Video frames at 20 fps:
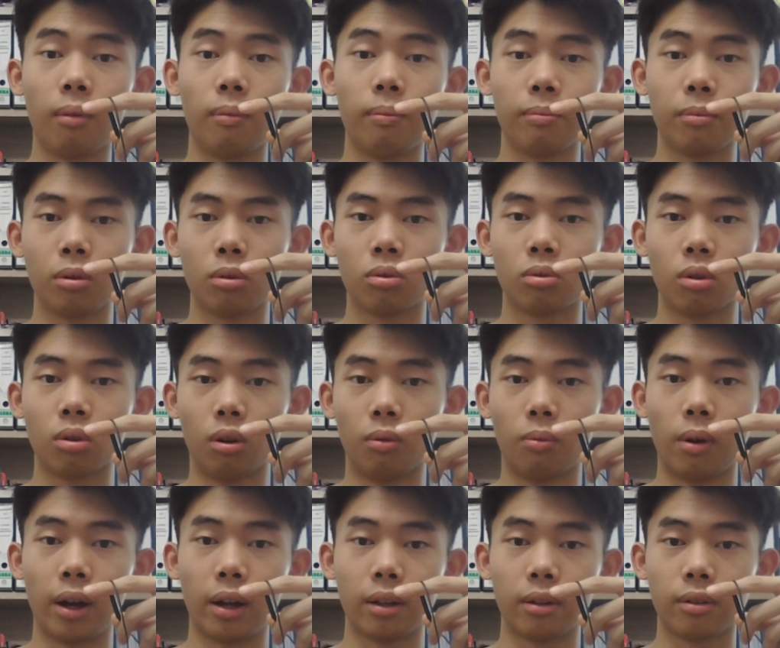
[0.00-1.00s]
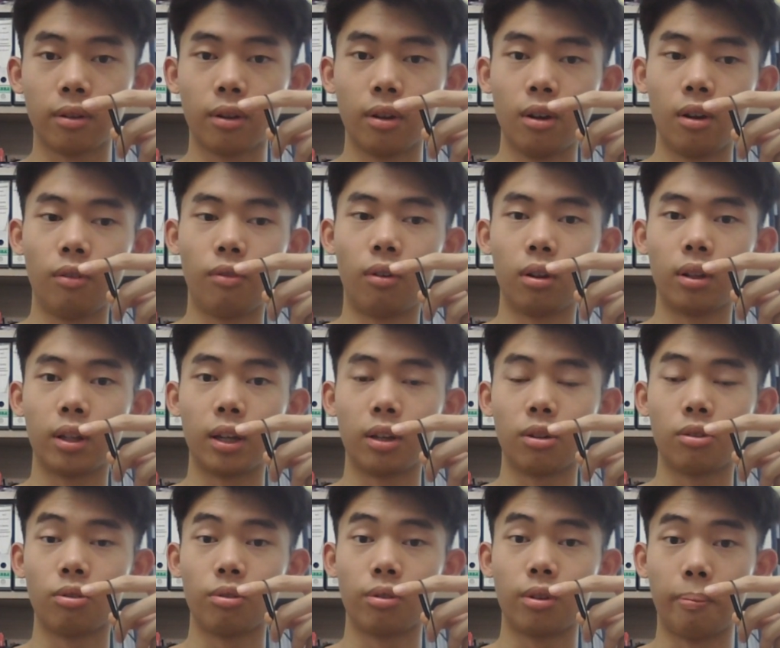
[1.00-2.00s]
you to avoid falling
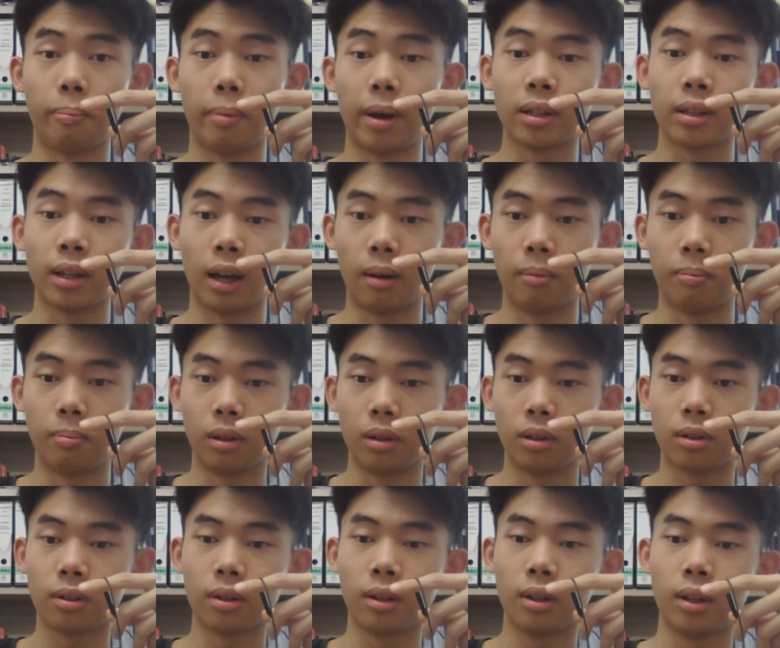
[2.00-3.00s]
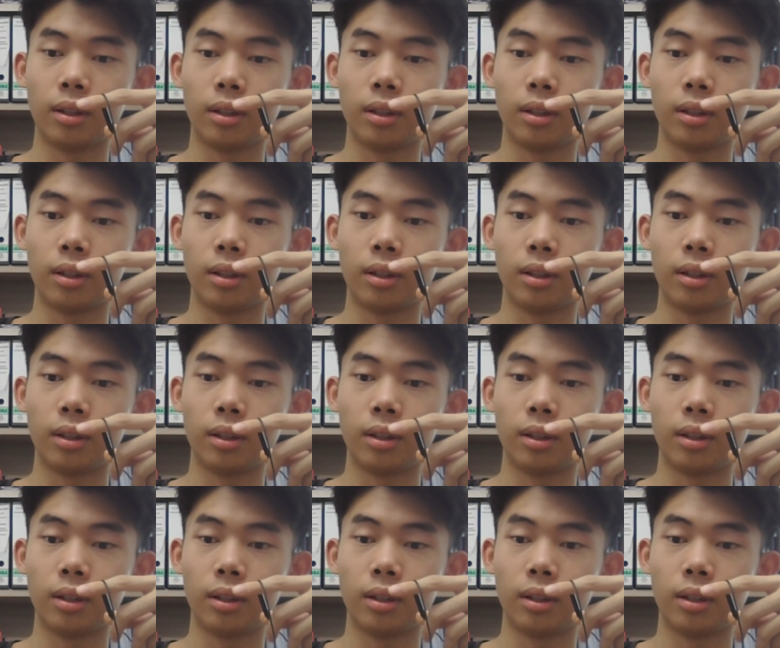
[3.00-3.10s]
into the bad habits